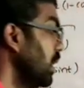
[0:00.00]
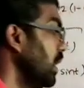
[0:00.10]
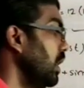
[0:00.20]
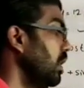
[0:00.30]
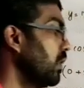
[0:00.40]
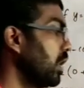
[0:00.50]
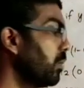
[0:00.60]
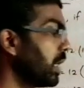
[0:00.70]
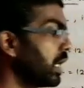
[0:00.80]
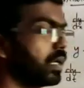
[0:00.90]
dy
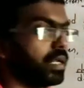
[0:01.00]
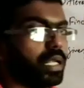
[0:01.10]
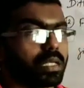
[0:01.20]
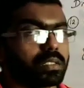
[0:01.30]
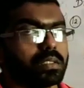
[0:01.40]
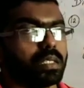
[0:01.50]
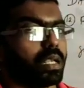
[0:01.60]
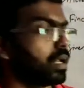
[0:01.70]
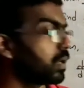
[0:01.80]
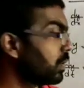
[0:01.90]
by dx is
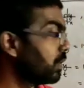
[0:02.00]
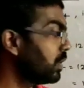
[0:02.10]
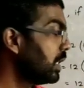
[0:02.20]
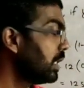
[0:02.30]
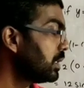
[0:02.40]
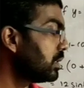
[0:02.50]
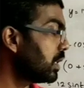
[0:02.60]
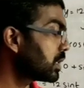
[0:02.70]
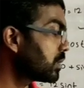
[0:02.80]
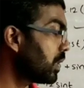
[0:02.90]
equal to
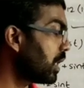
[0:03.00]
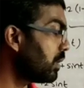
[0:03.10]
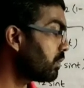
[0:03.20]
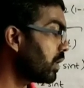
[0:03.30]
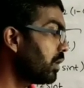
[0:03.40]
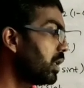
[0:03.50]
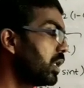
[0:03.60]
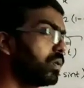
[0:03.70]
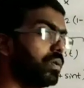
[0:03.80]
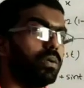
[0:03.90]
6 by 5
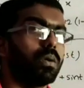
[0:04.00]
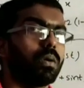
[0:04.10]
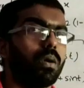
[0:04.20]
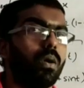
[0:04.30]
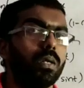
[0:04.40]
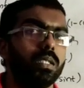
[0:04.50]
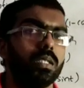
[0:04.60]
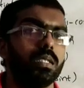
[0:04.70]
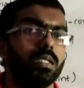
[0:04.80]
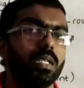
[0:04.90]
into
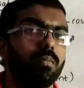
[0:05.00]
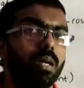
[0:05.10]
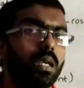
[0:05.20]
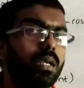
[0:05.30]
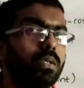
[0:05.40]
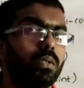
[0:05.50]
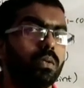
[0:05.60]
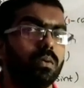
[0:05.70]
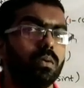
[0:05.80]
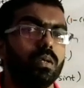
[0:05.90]
cot t by
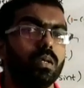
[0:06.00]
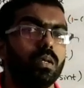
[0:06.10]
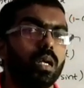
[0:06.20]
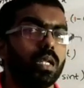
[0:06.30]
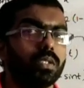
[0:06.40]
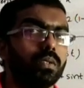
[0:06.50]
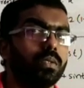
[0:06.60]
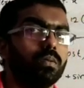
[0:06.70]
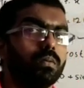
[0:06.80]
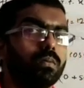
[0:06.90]
2.
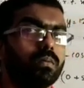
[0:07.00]
Understood?